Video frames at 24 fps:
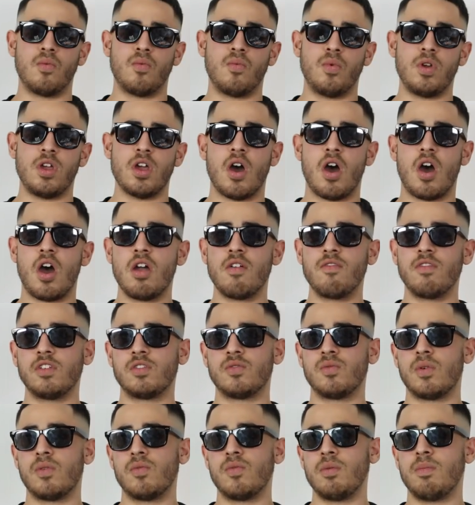we
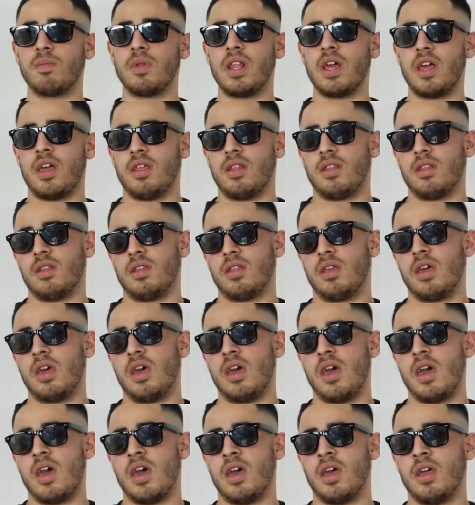harvest what we plant,
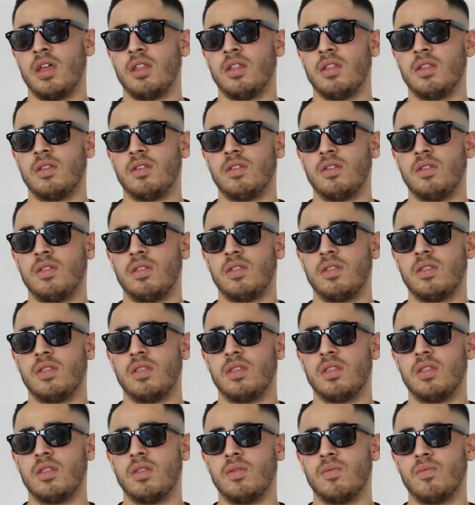and
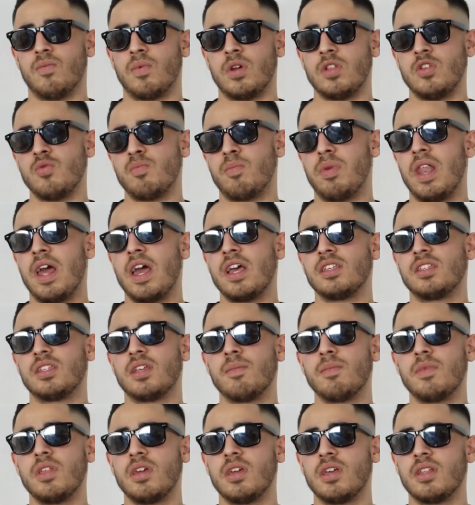when you plant
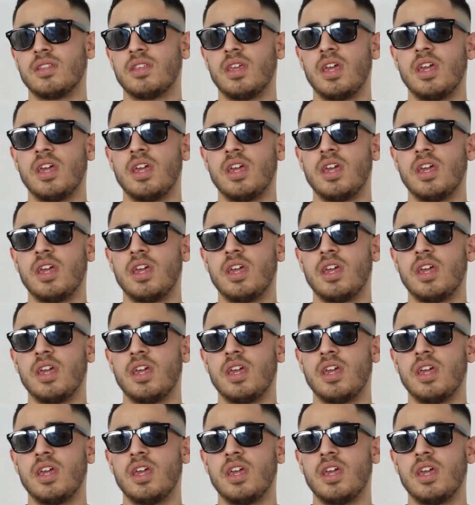something, it